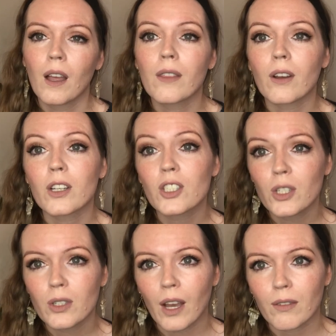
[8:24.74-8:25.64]
There are
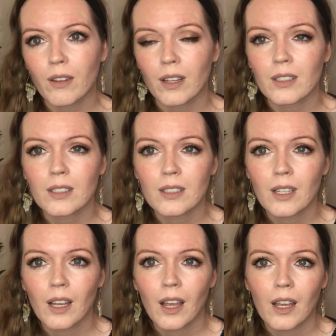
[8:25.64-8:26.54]
2 cafes
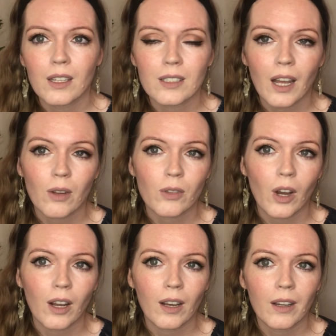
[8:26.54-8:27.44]
in town that
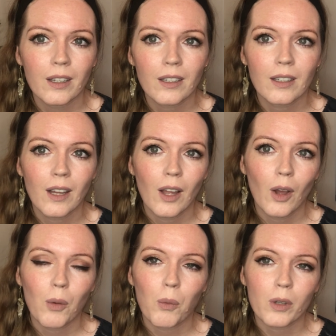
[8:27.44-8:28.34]
I like.
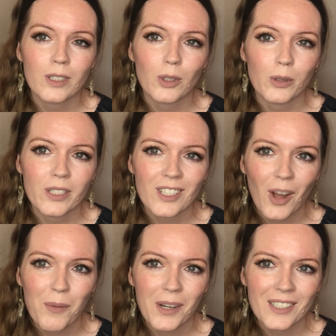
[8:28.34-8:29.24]
One's called
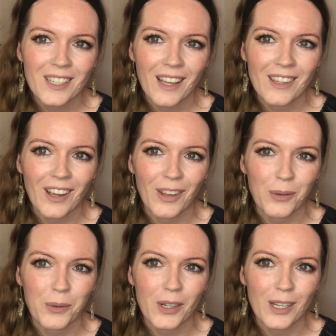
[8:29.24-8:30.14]
Starbucks and the other
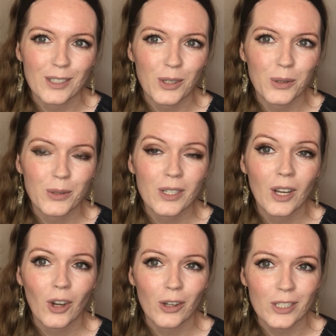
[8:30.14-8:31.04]
one is called
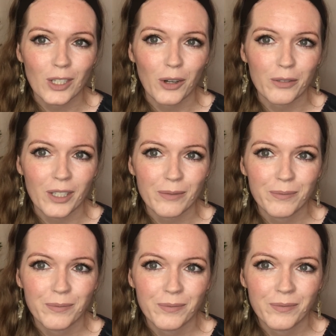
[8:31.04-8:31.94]
Costa Coffee.
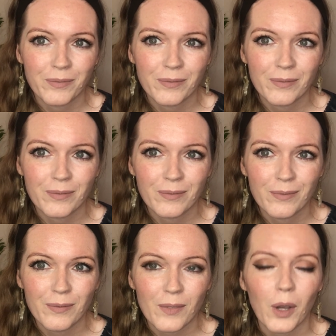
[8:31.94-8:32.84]

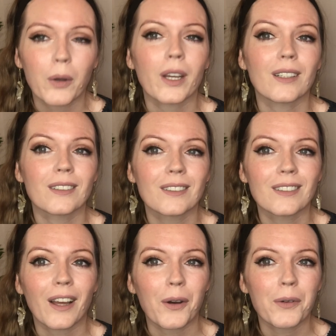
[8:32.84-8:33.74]
Okay,
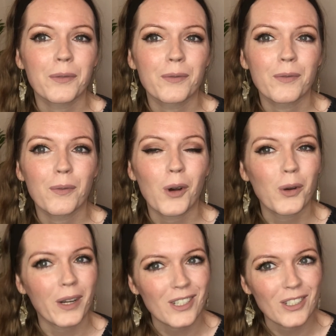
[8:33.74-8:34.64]
now, what
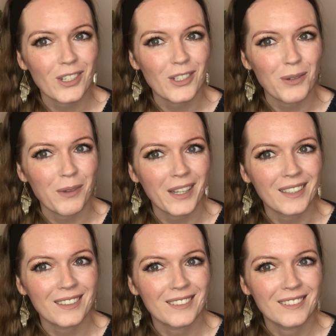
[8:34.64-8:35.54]
questions could you make?
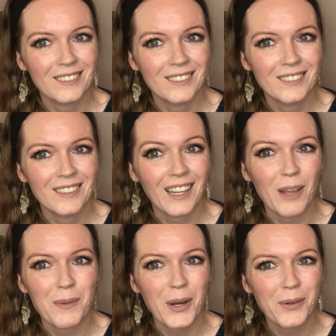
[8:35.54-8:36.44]
Let
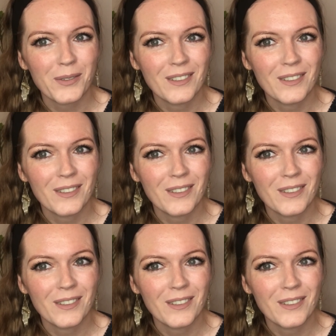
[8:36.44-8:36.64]
me know.